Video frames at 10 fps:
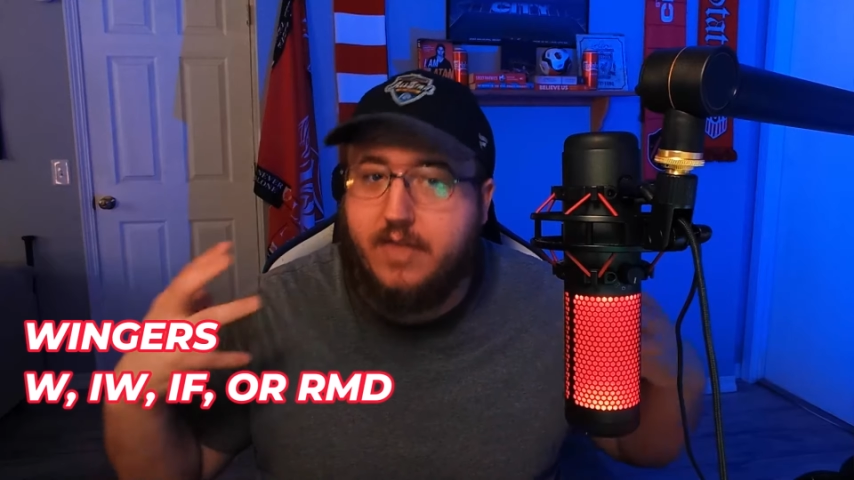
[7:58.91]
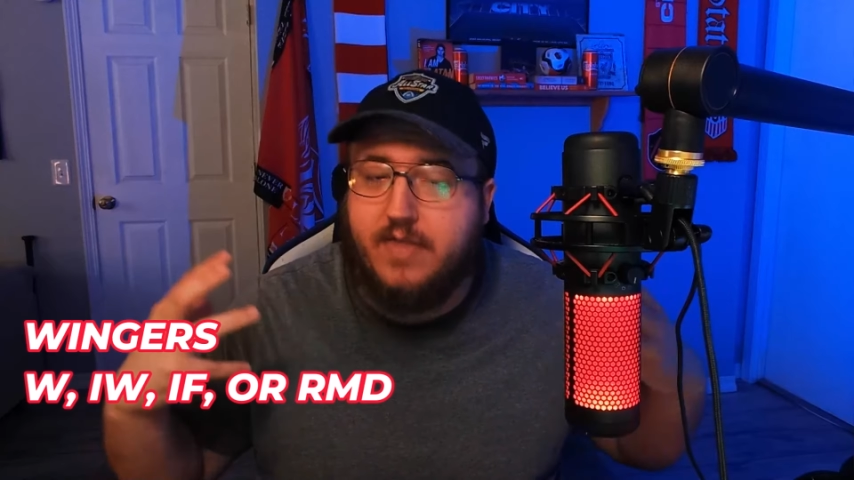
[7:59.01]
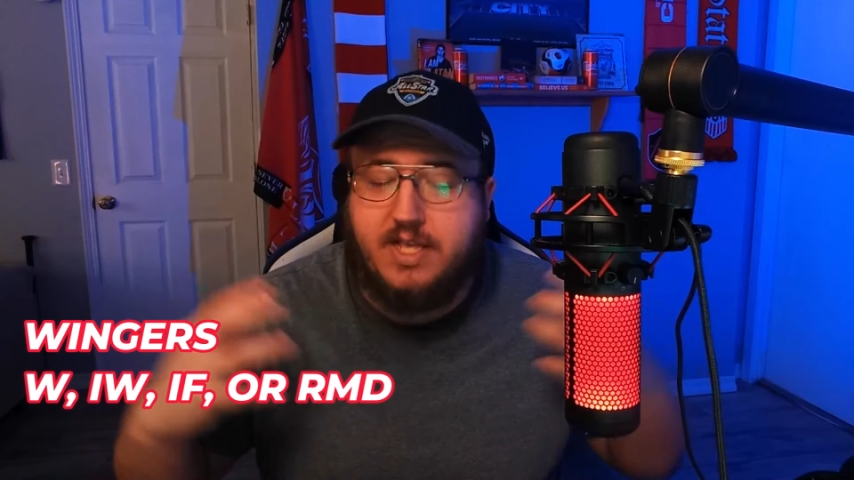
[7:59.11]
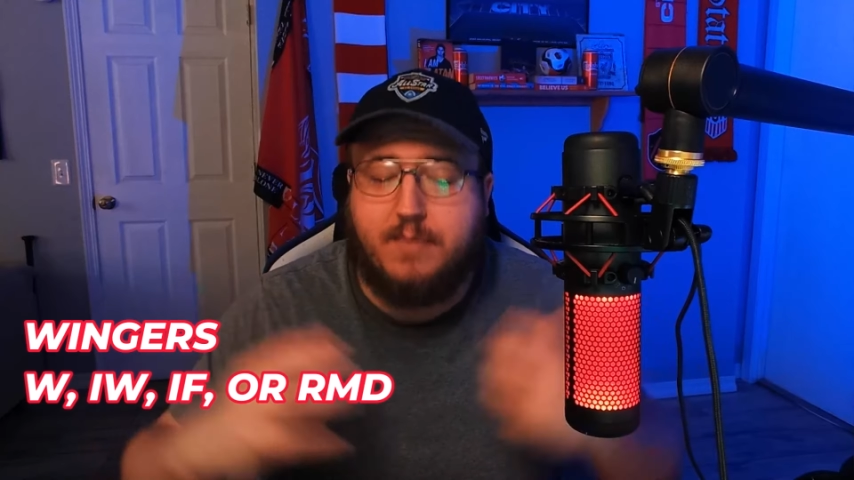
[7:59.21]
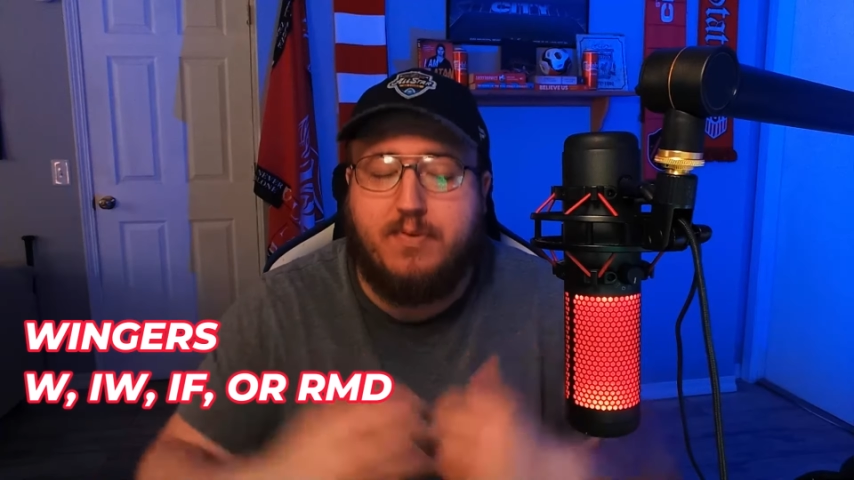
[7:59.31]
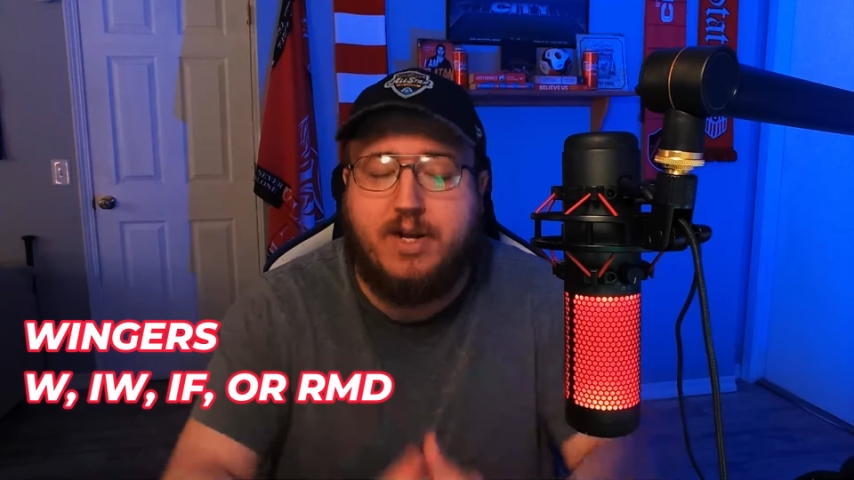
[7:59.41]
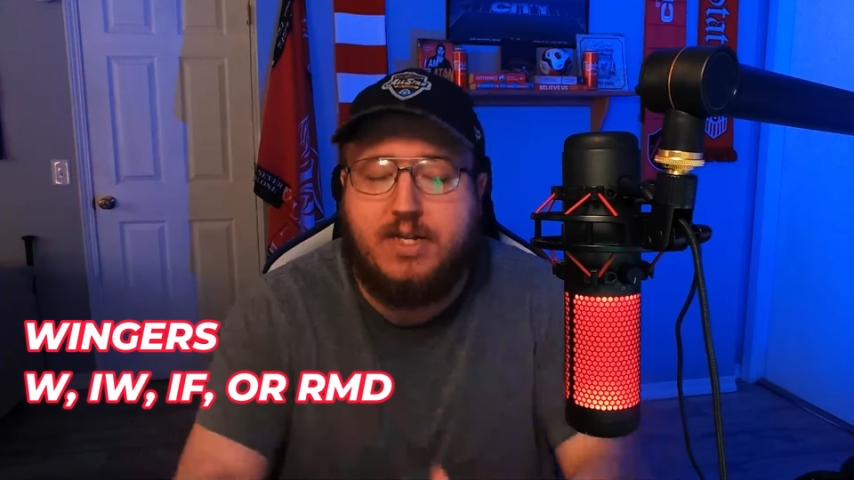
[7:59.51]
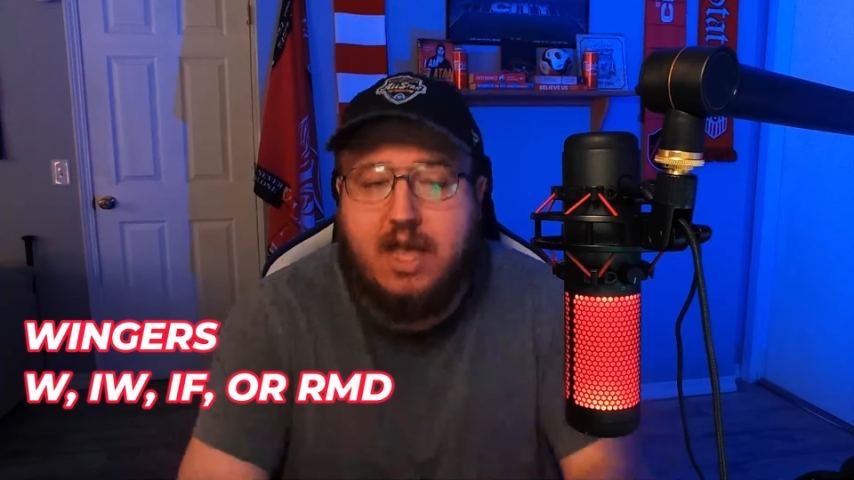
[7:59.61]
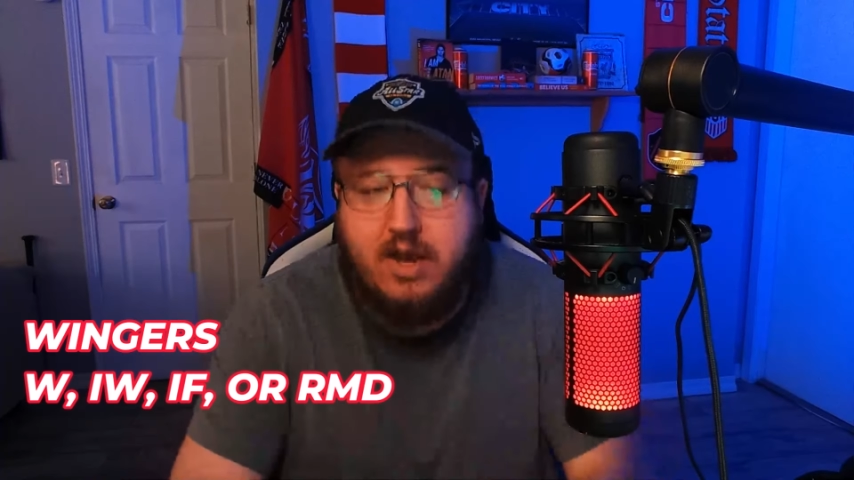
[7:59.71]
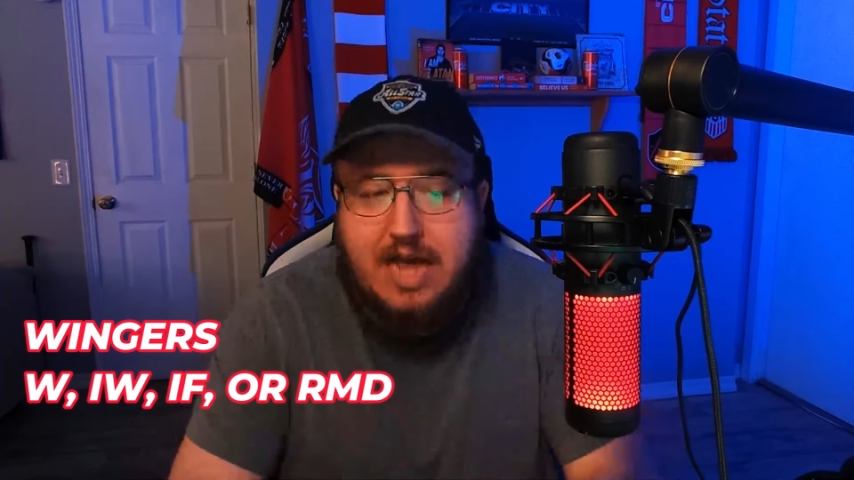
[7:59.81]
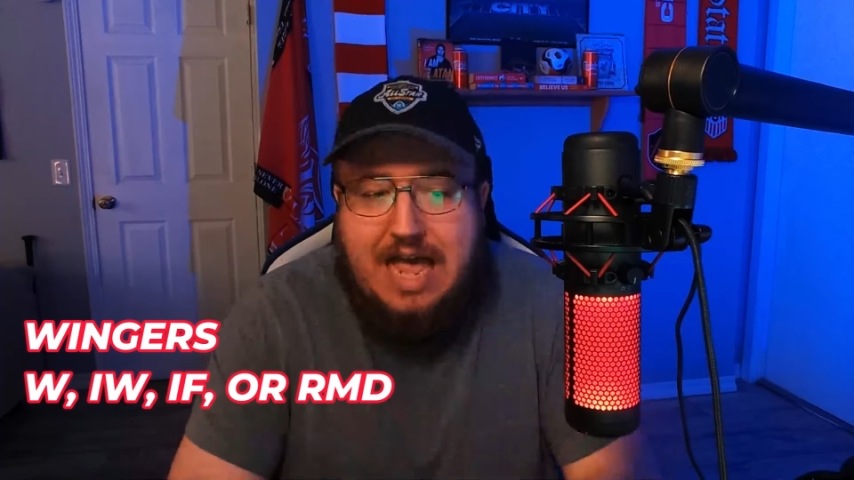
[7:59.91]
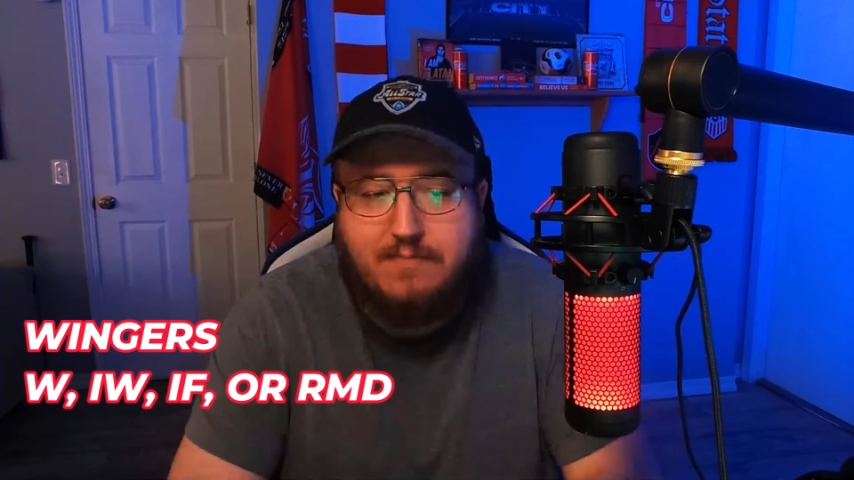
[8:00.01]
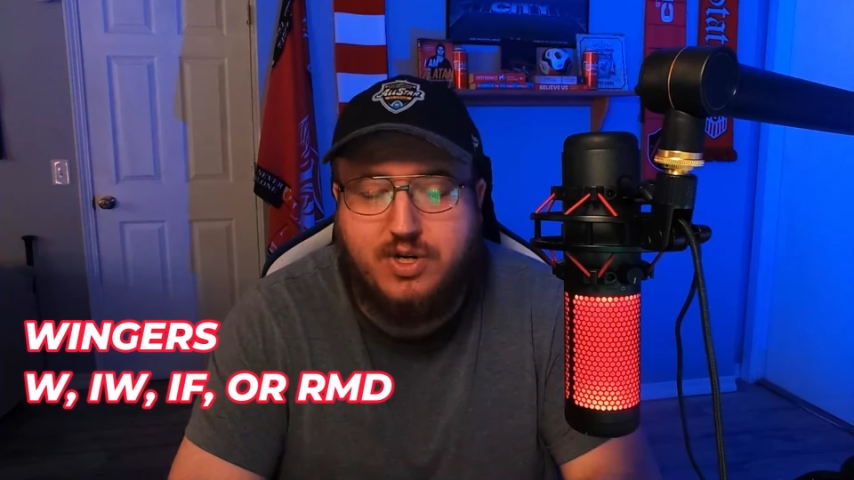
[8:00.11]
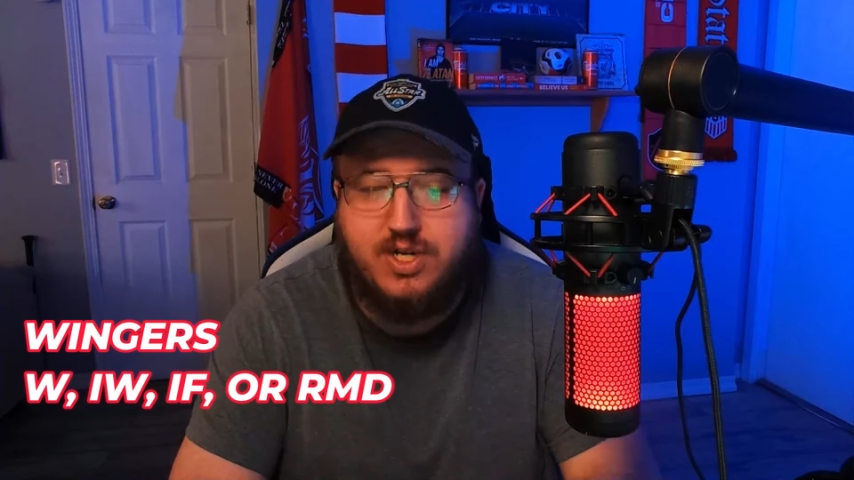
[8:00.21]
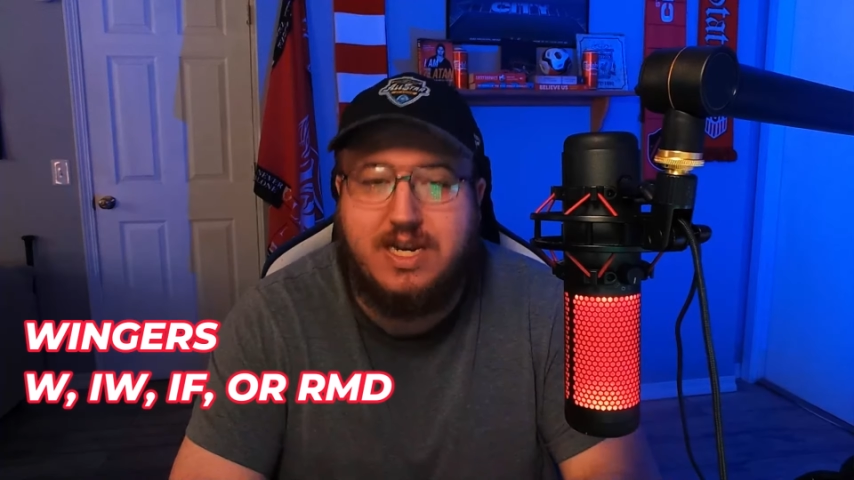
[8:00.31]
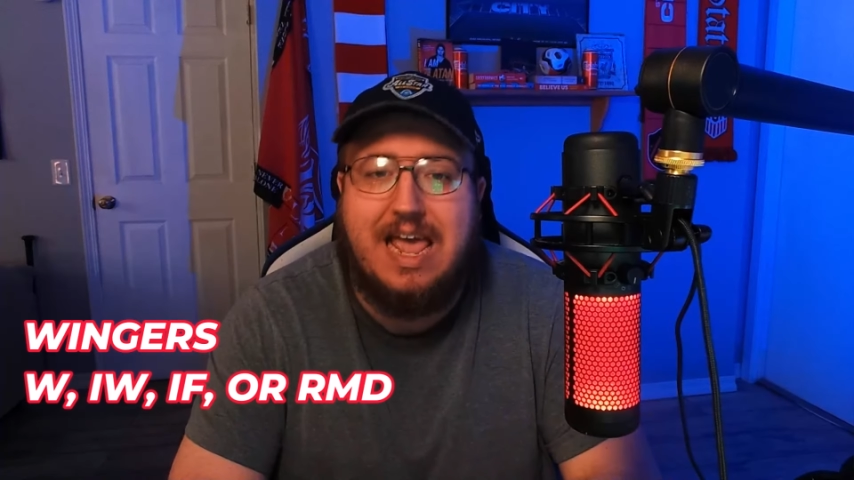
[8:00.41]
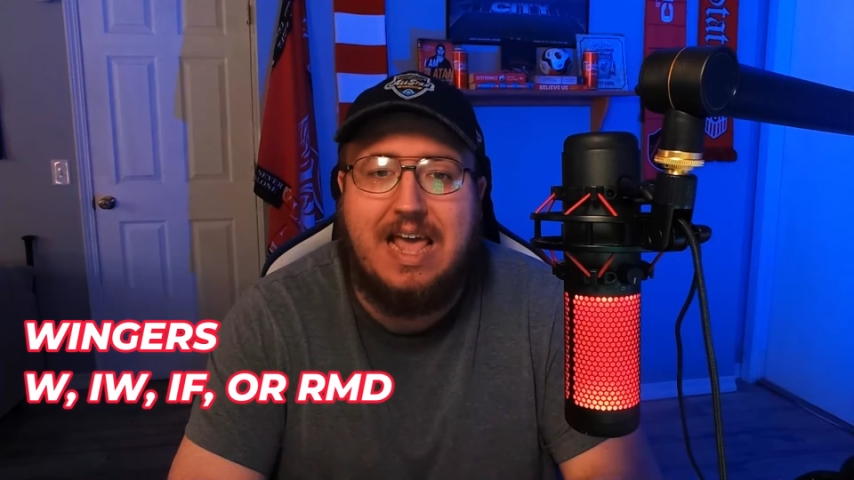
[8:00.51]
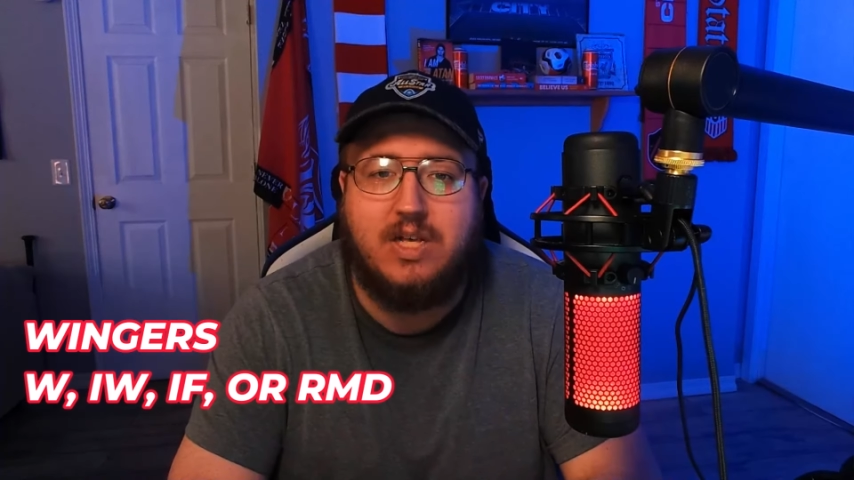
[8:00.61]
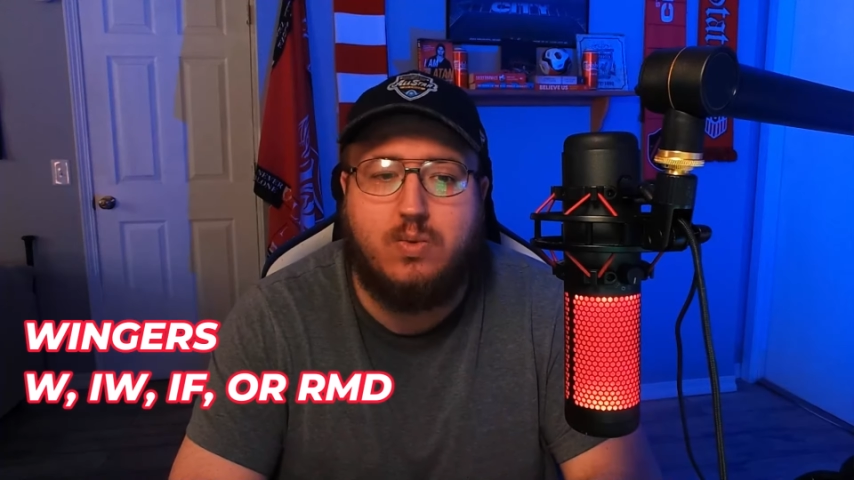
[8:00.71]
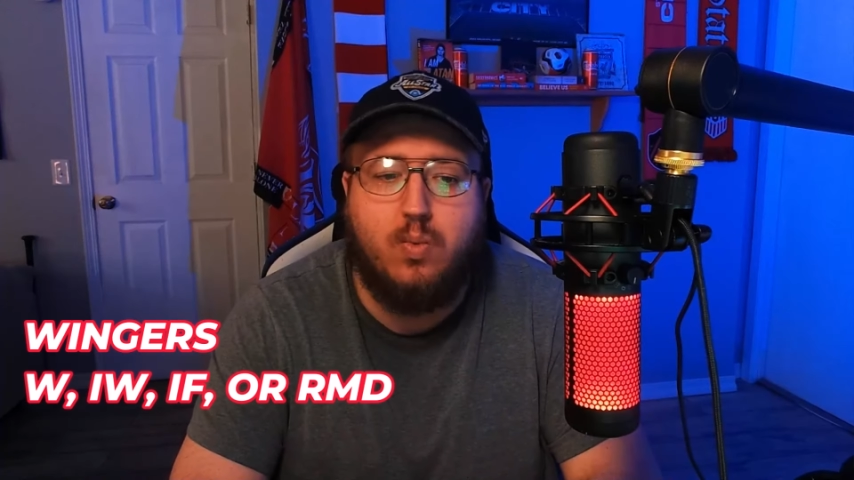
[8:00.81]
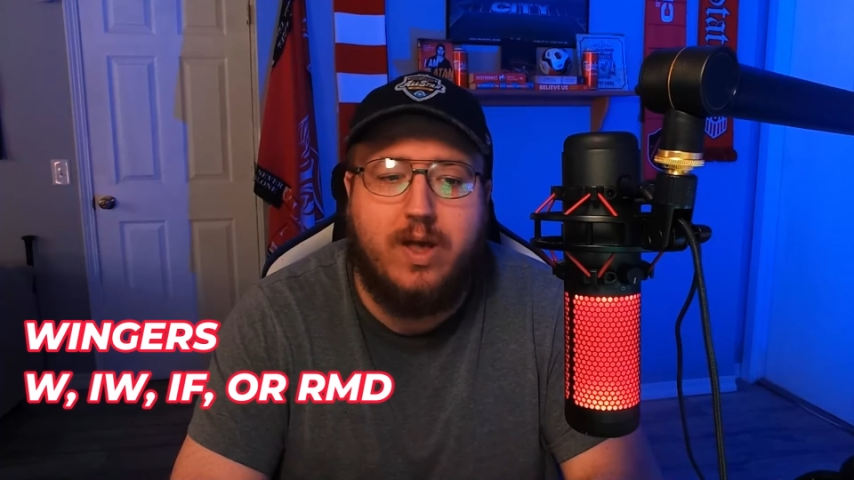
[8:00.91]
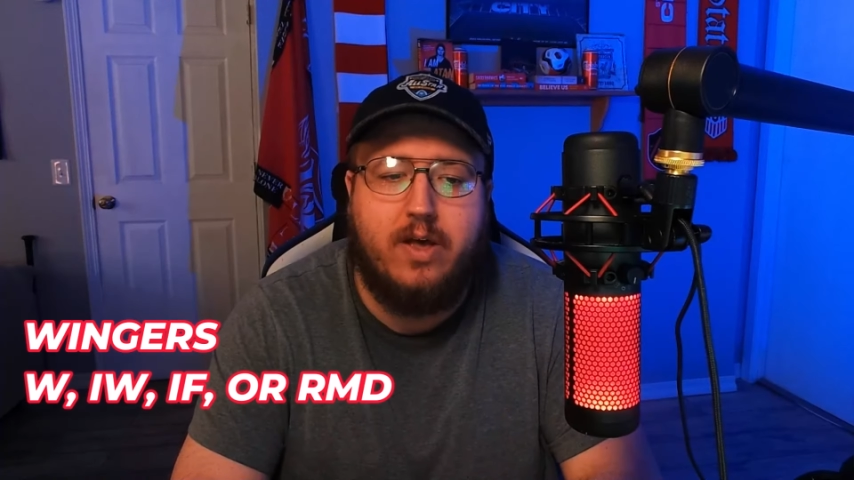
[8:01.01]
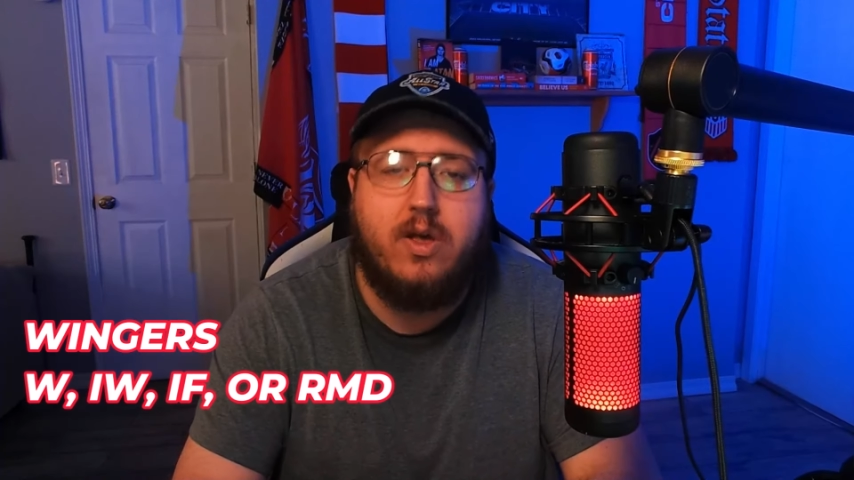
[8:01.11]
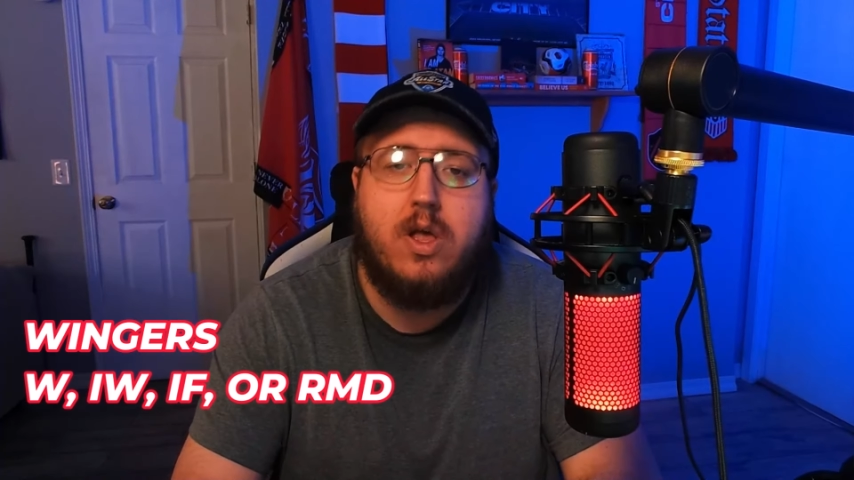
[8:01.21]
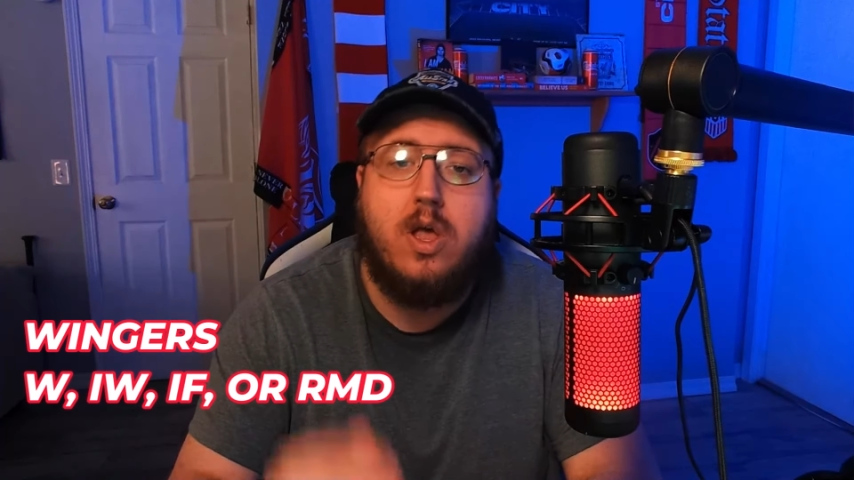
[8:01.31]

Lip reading: that's a pretty solid option as well.